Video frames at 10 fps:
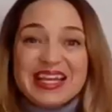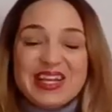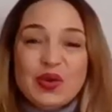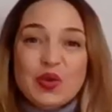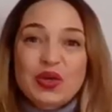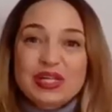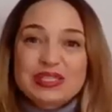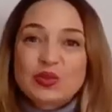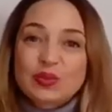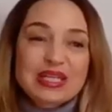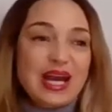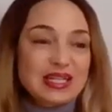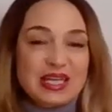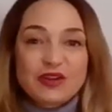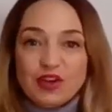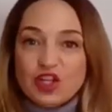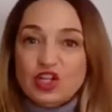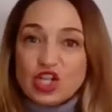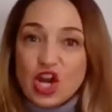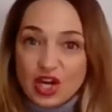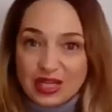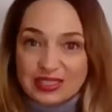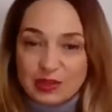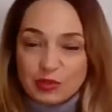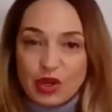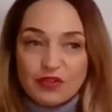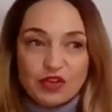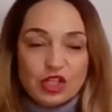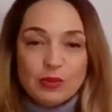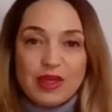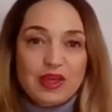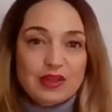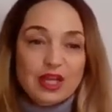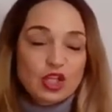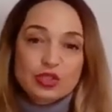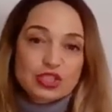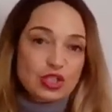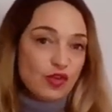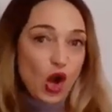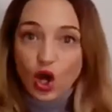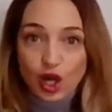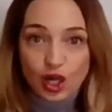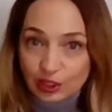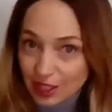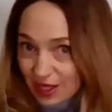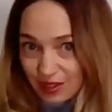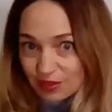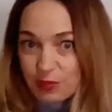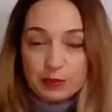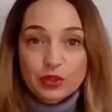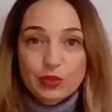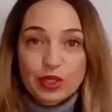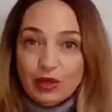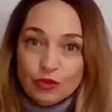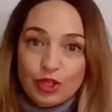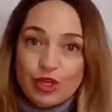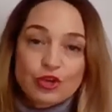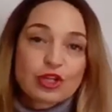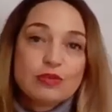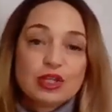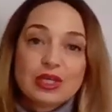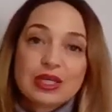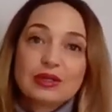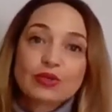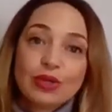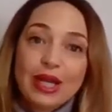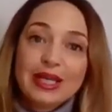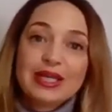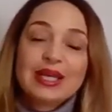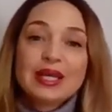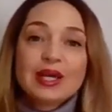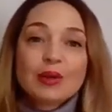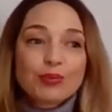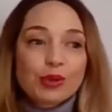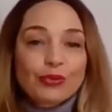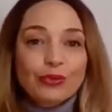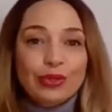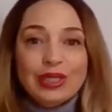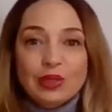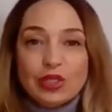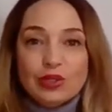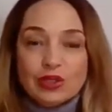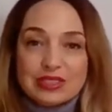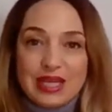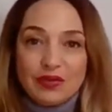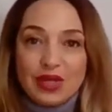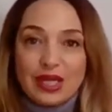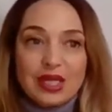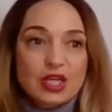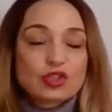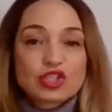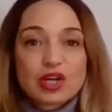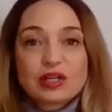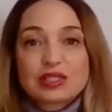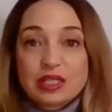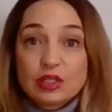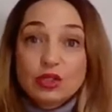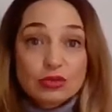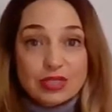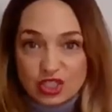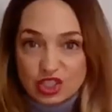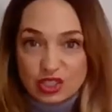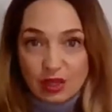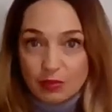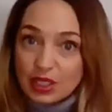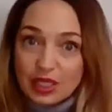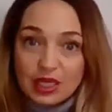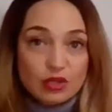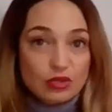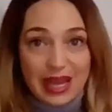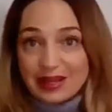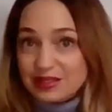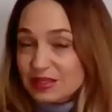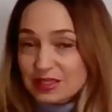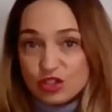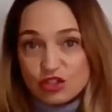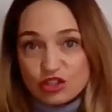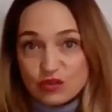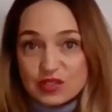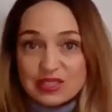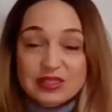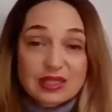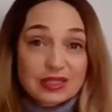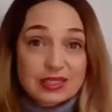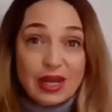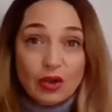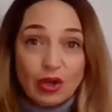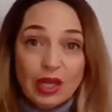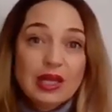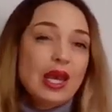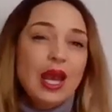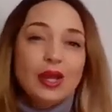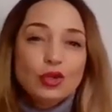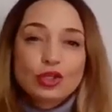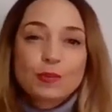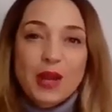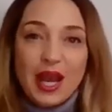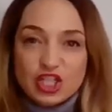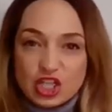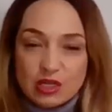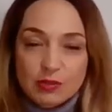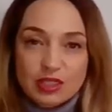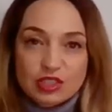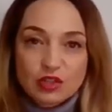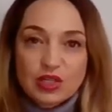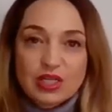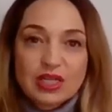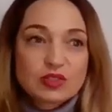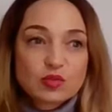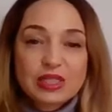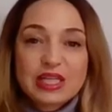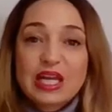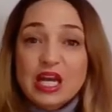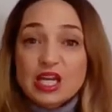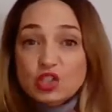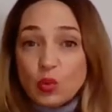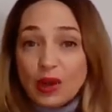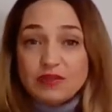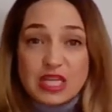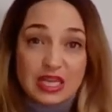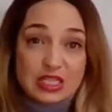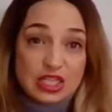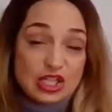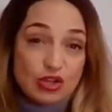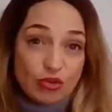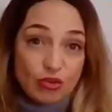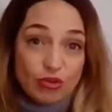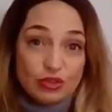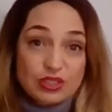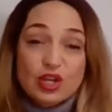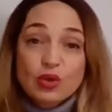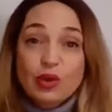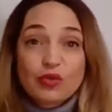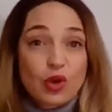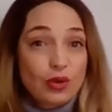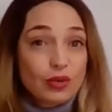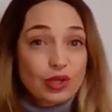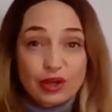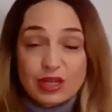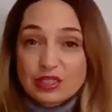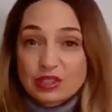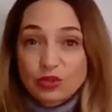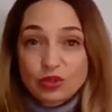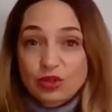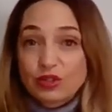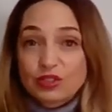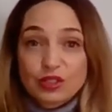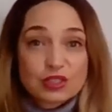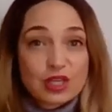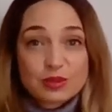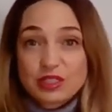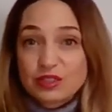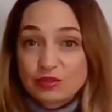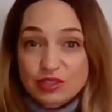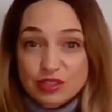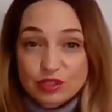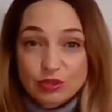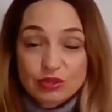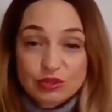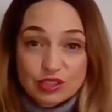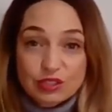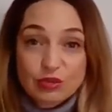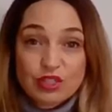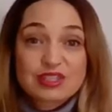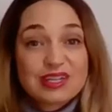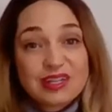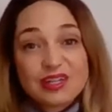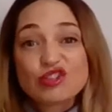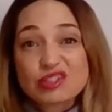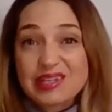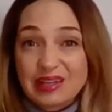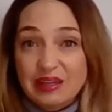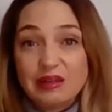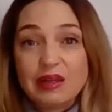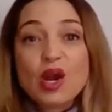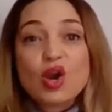Now, in order to really identify your target demographic, you may think that you serve all the people in recovery in your community, right? But really, when you look down at it and you start seeing who's actually coming in, who's accessing your services, etc., and who you're passionate about serving is really 12 to 18-year-olds who have co-occurring disorders or substance use disorders in your city,